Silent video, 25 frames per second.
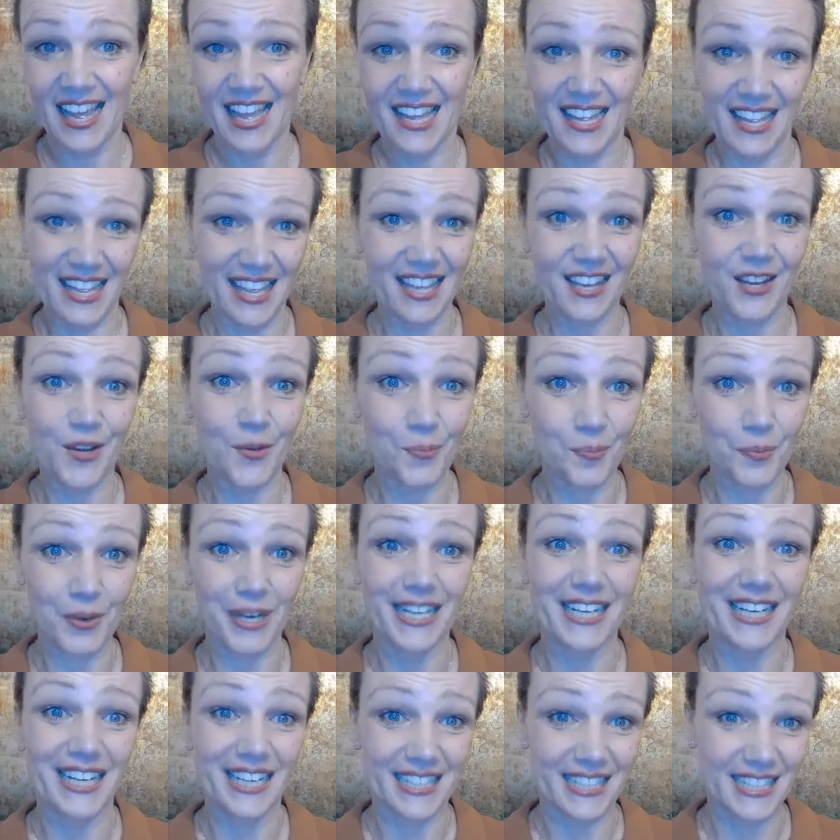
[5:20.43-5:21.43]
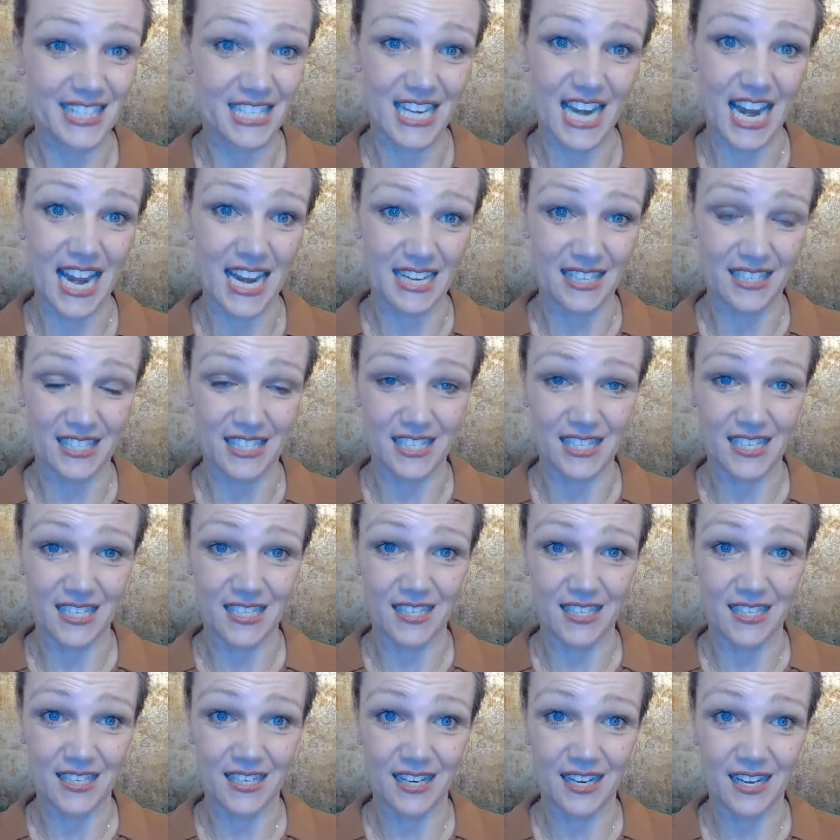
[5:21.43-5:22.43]
he completely changed.
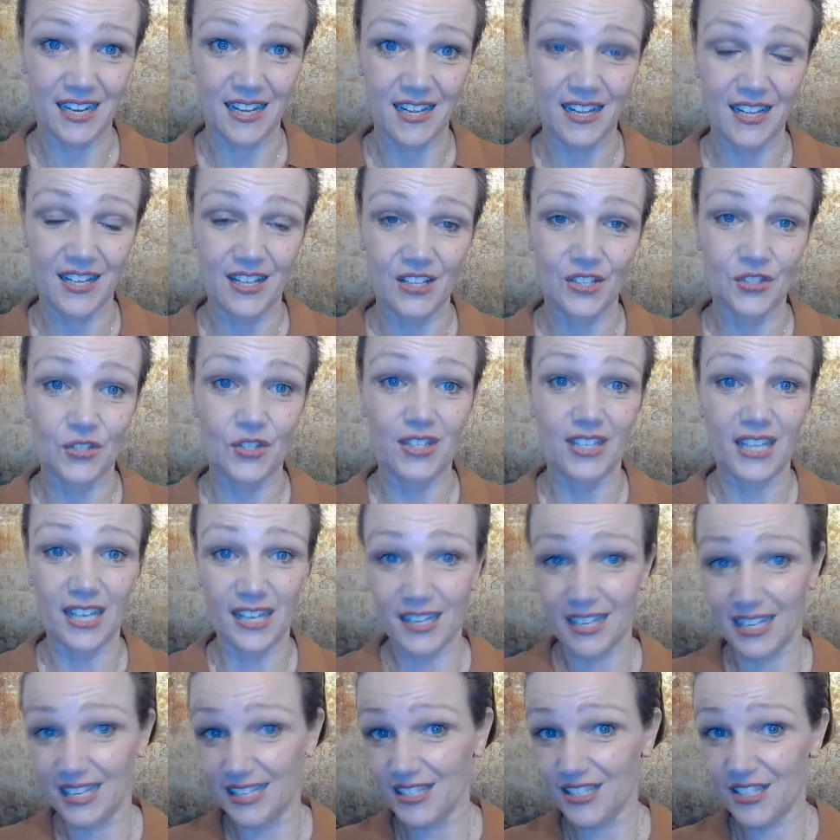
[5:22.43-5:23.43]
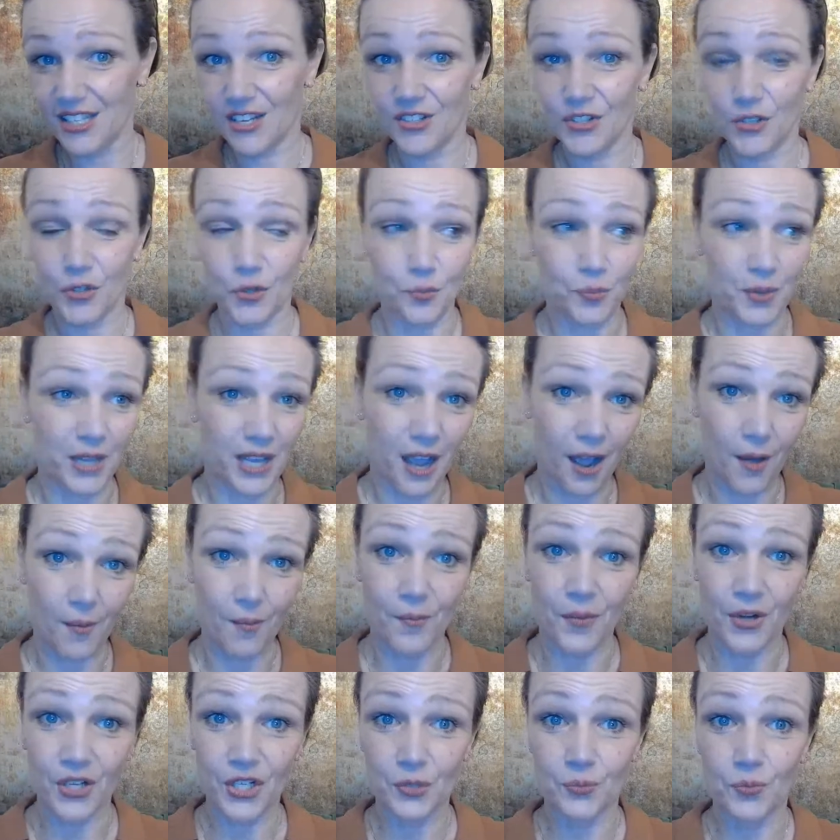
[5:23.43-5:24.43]
So that he started to become
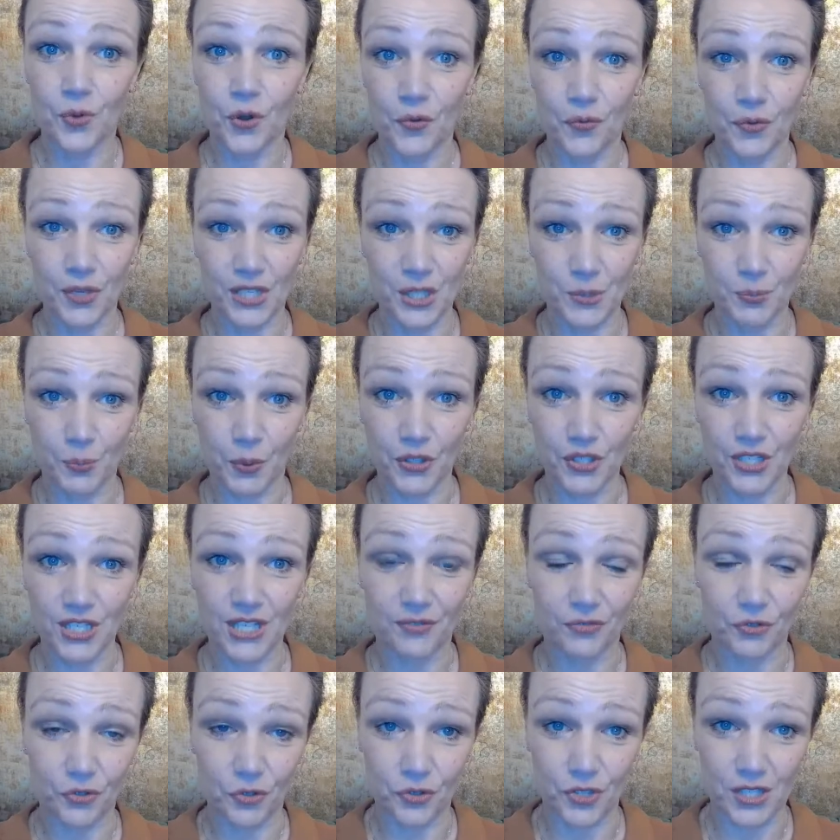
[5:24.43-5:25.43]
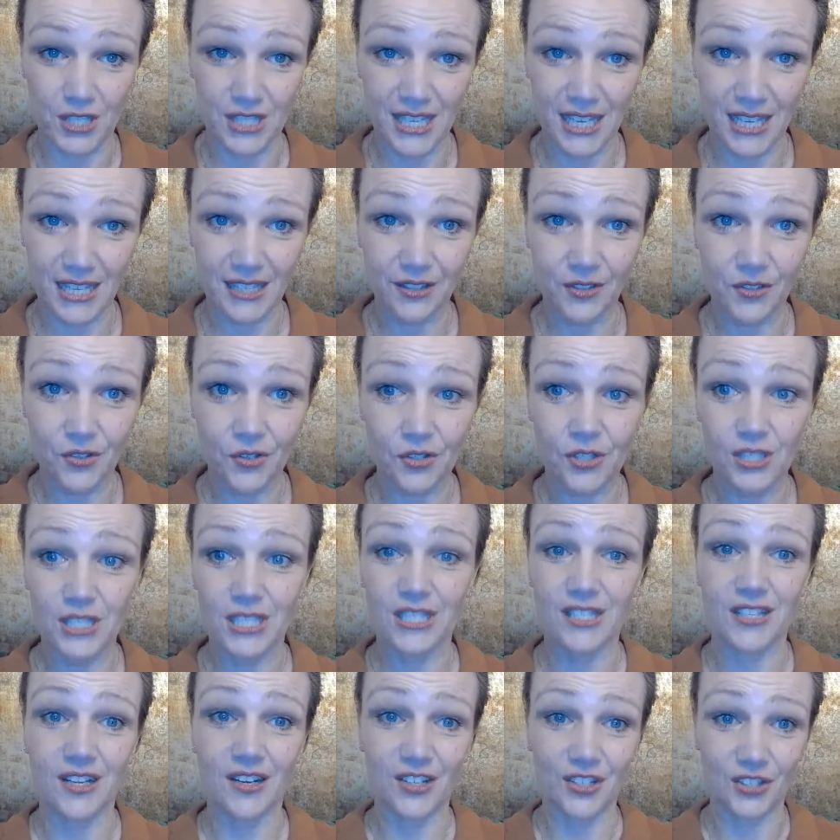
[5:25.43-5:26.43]
much more responsive to signals, he
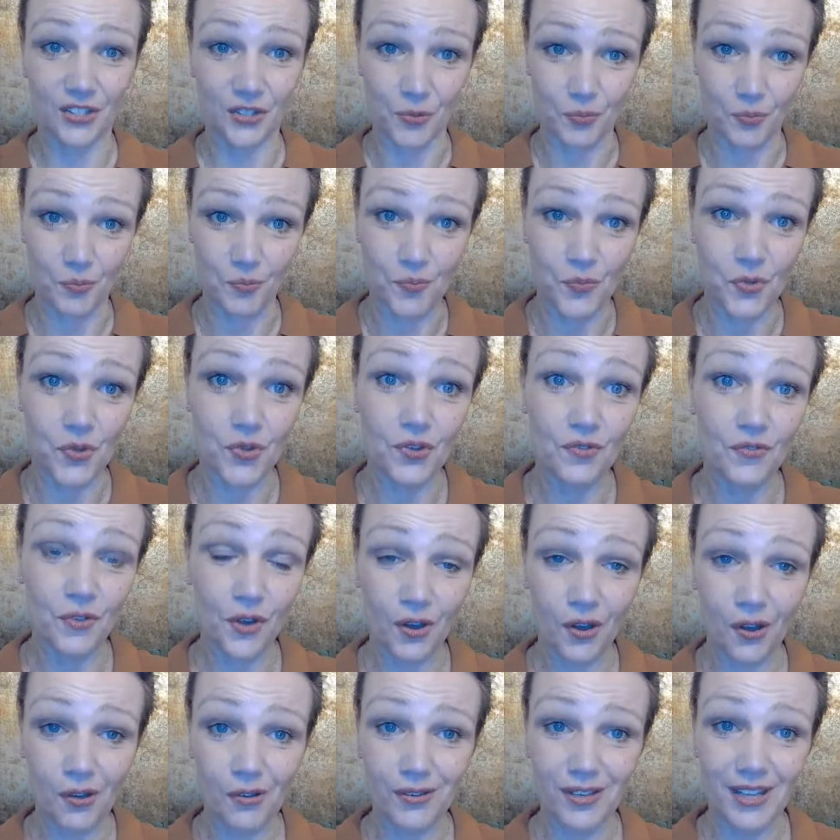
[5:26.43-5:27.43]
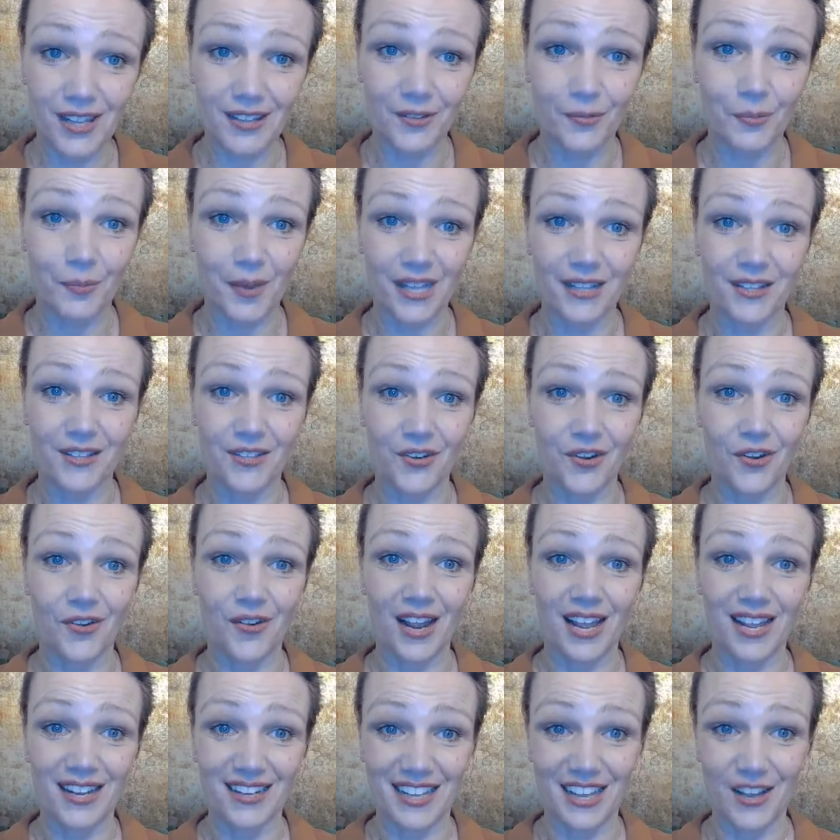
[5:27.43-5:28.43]
started to move a whole lot better,
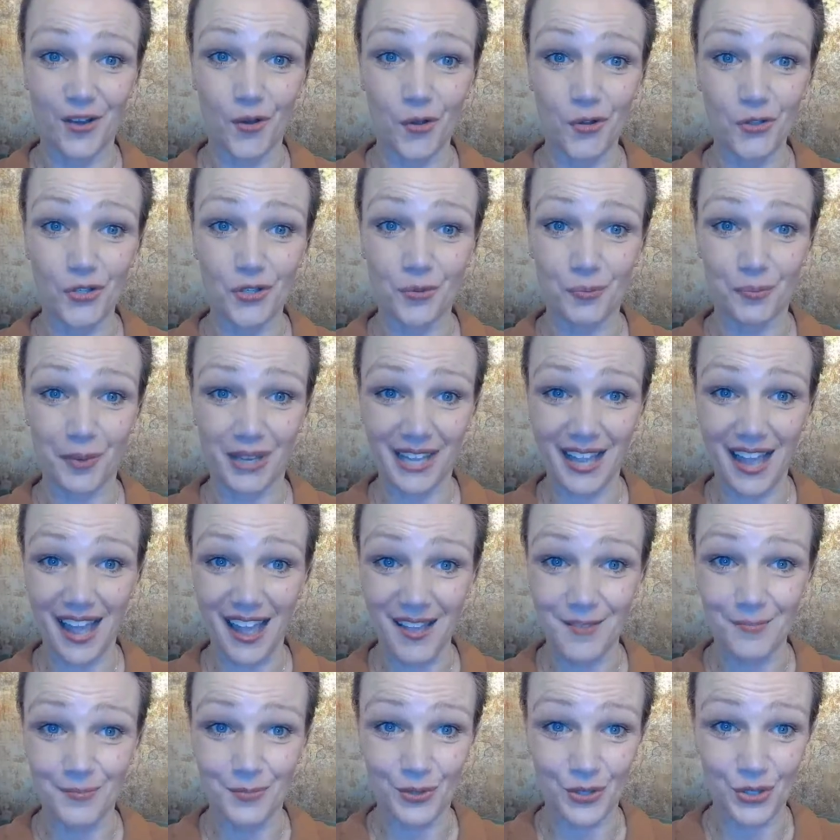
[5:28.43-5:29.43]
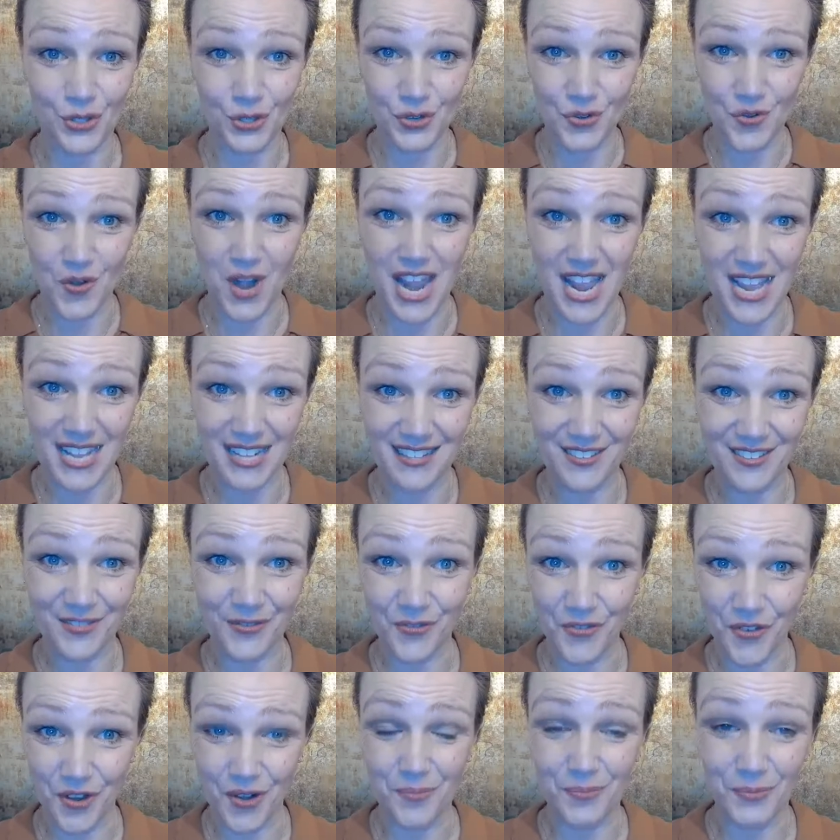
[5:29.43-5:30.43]
and he also became straight
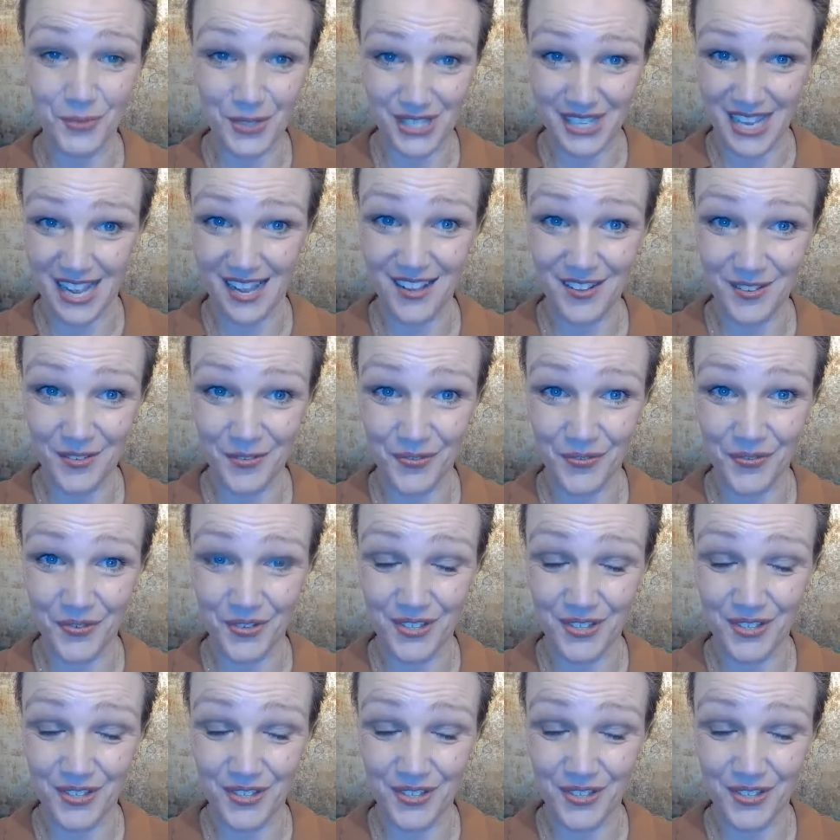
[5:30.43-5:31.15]
from self.